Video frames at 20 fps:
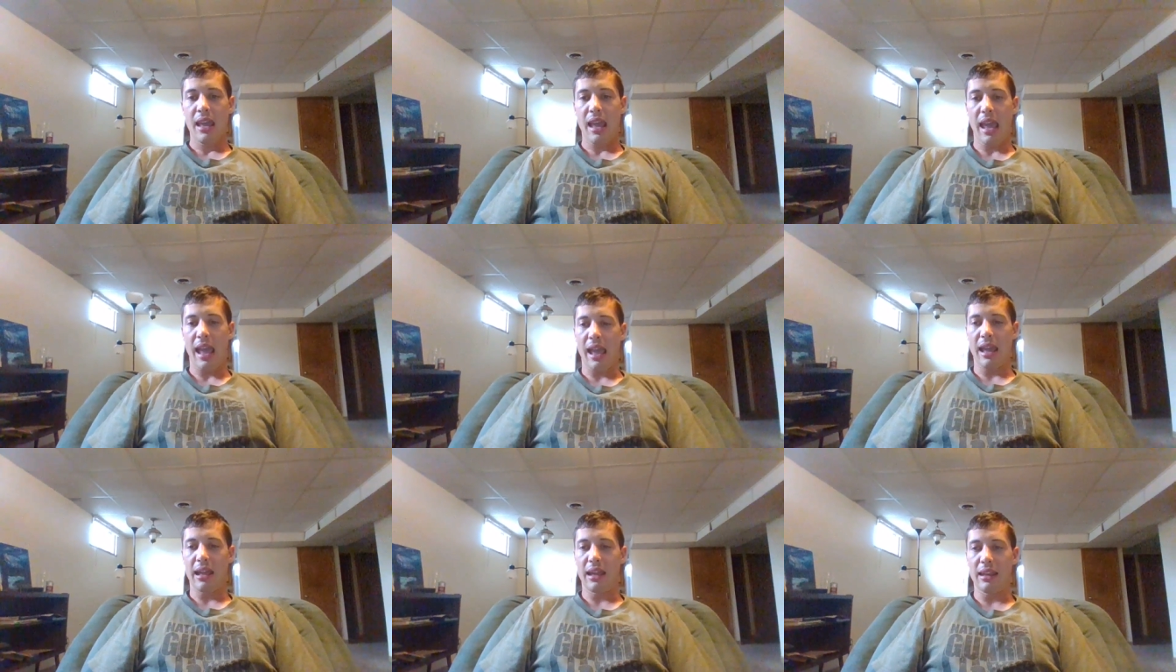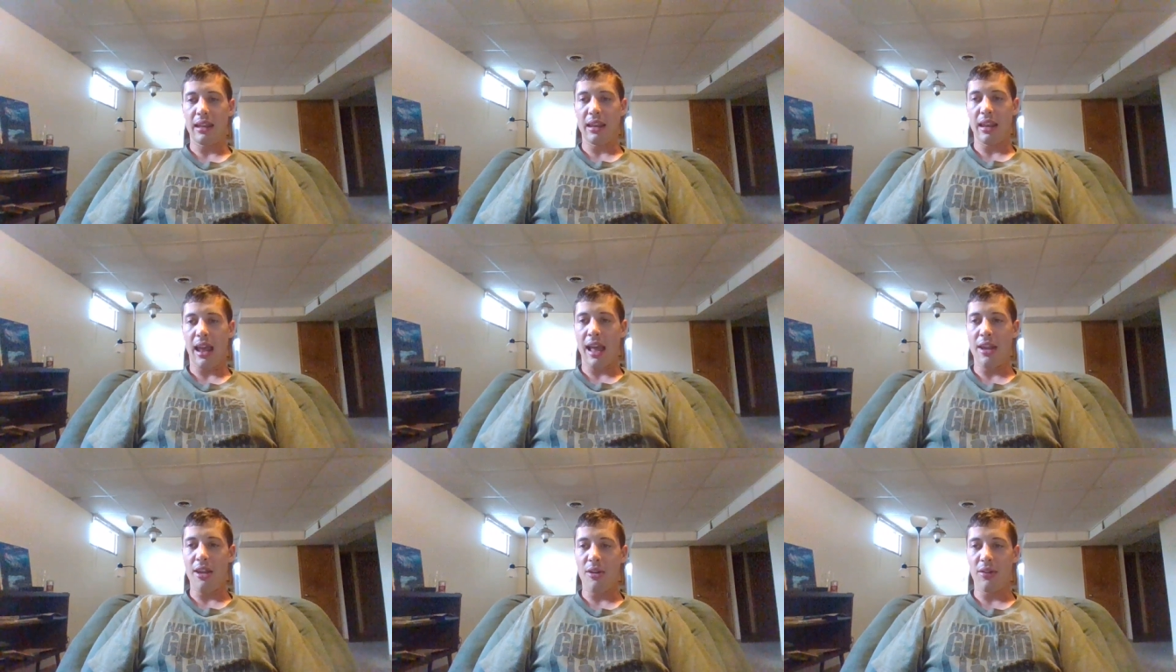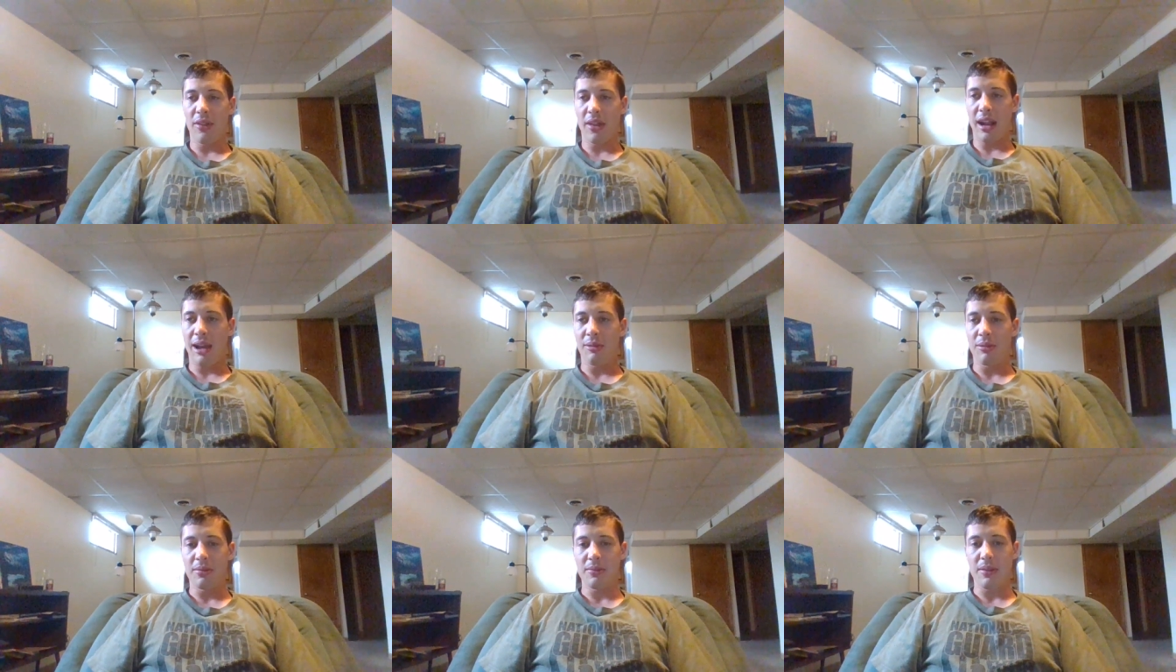and I know that
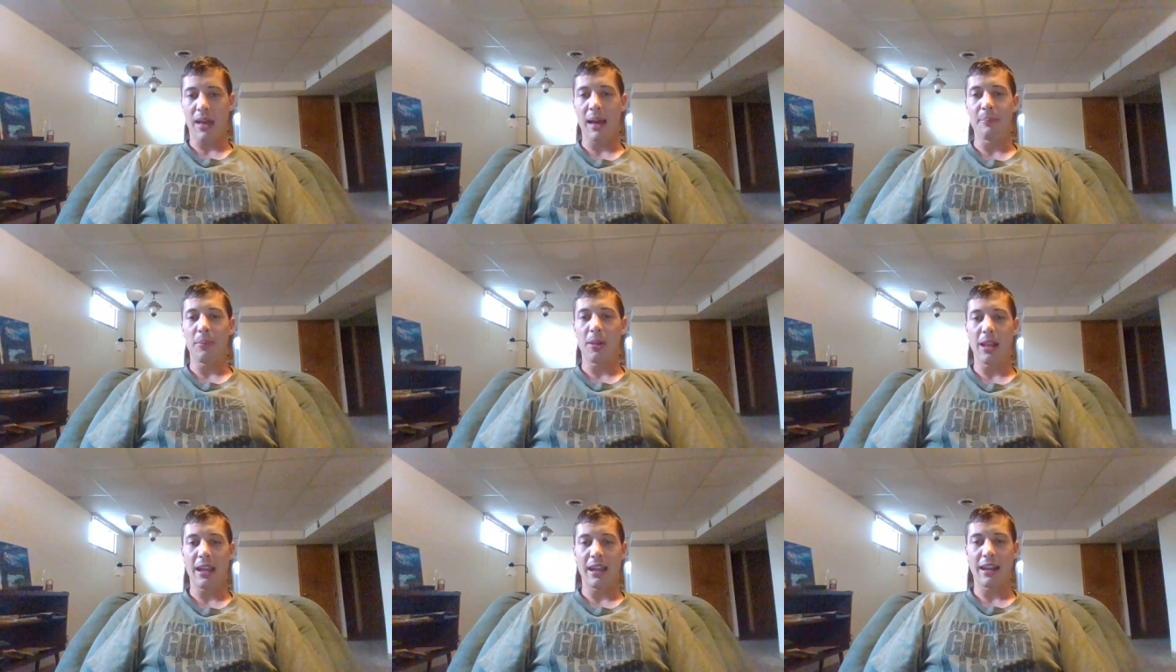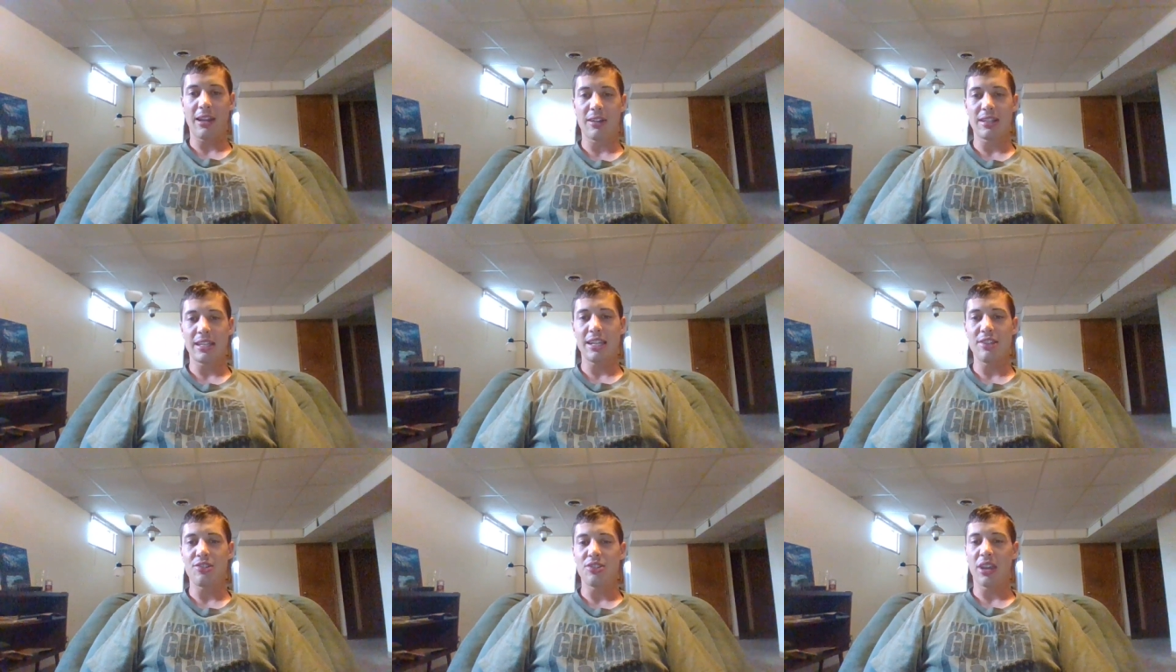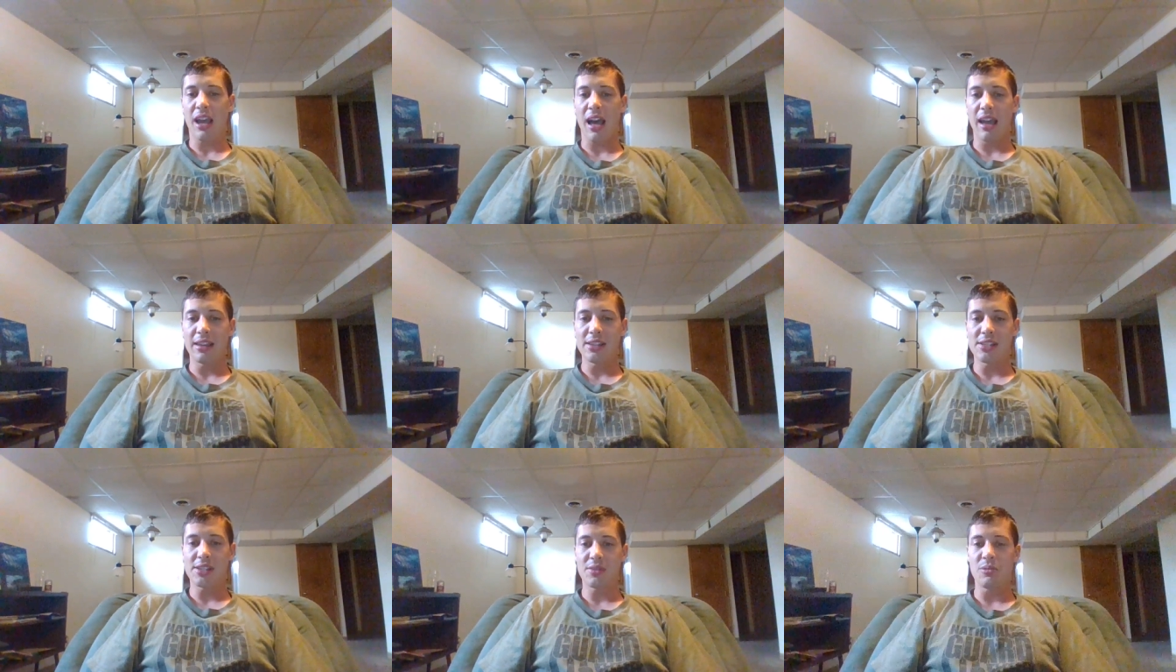I'm planning on teaching
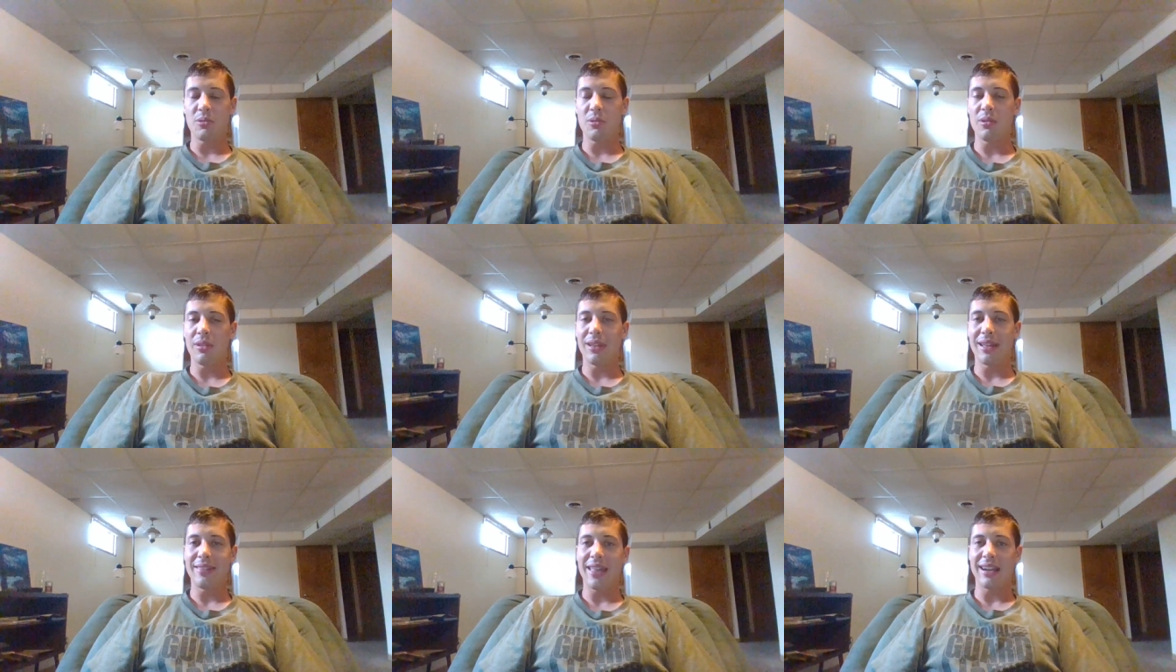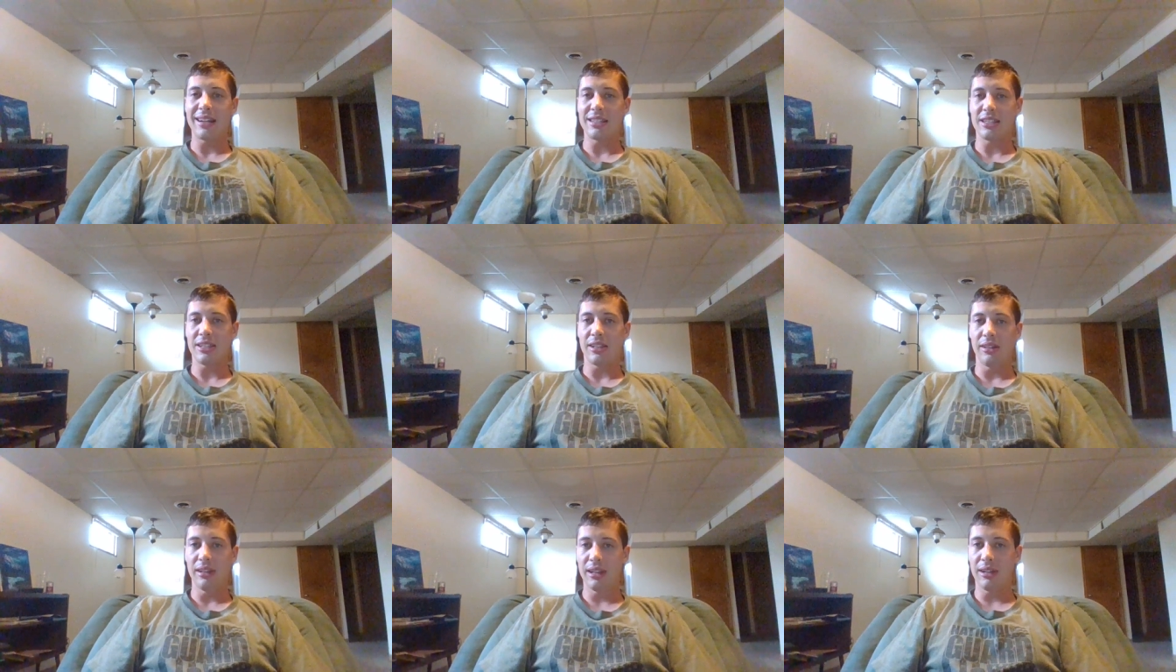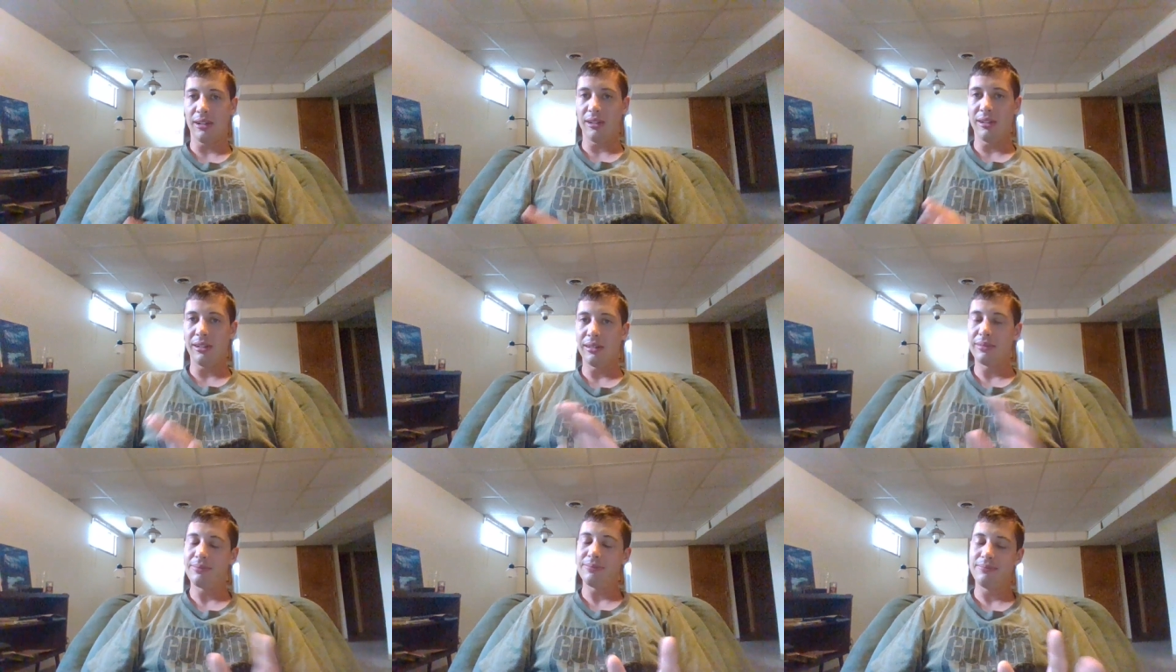high school, and that it's a
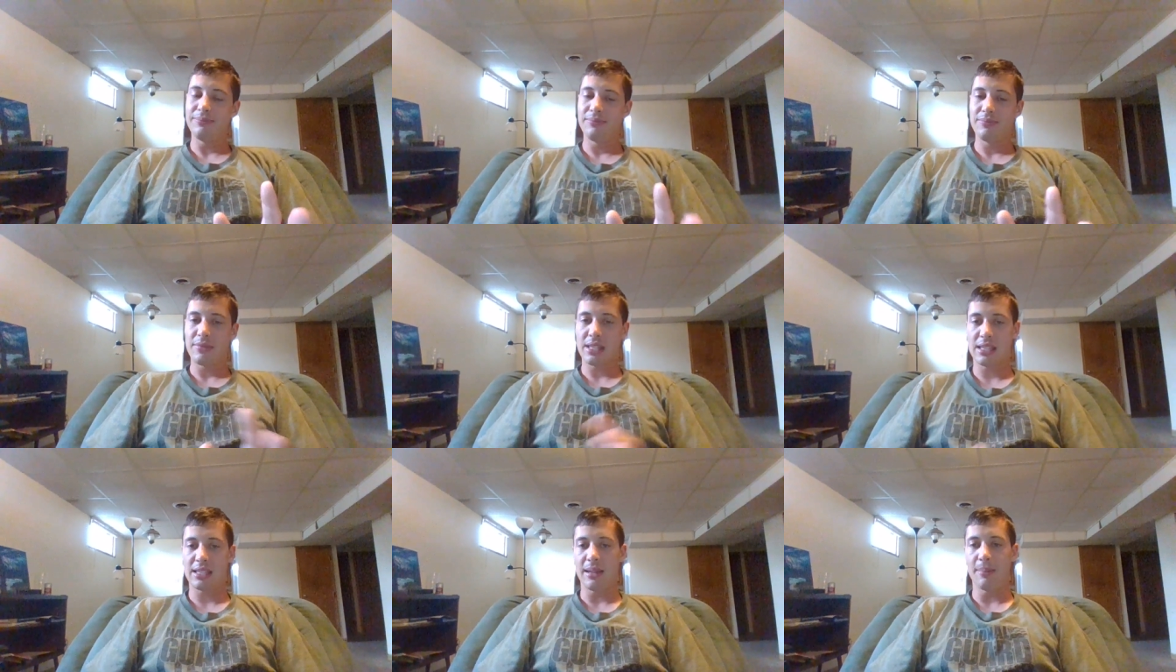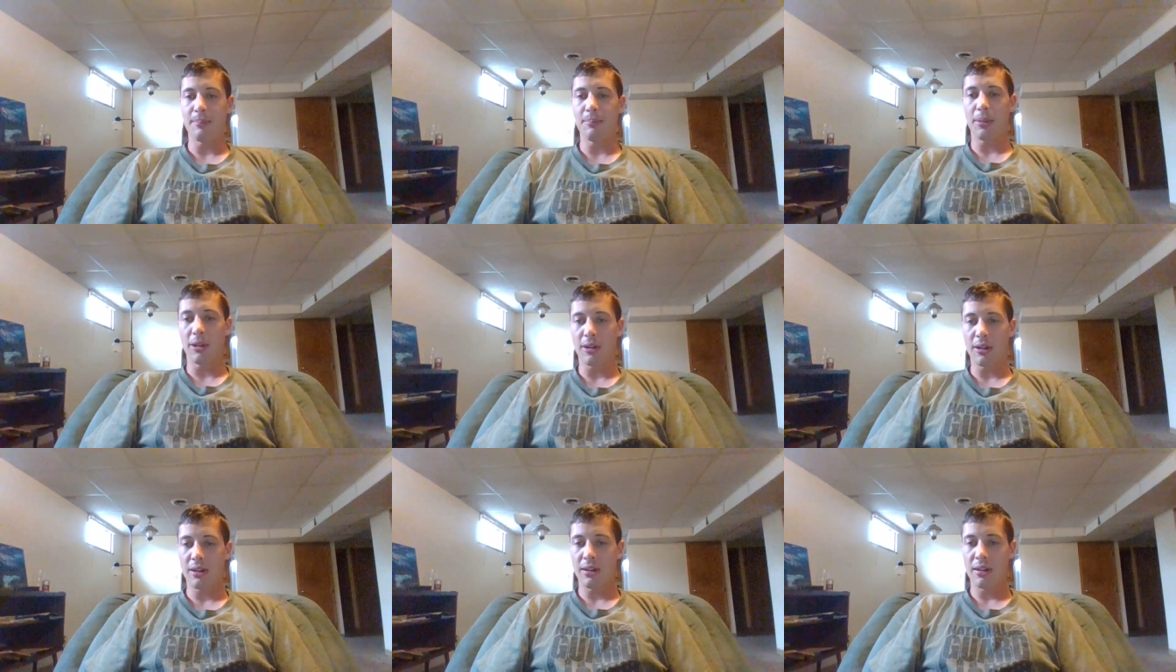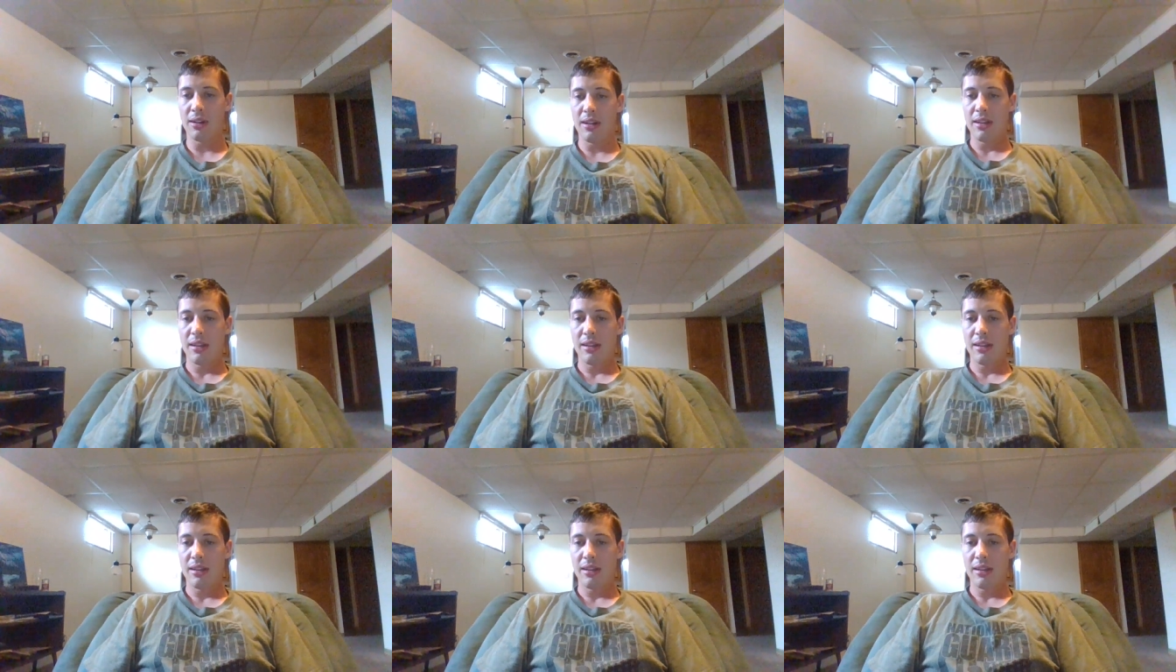little simpler,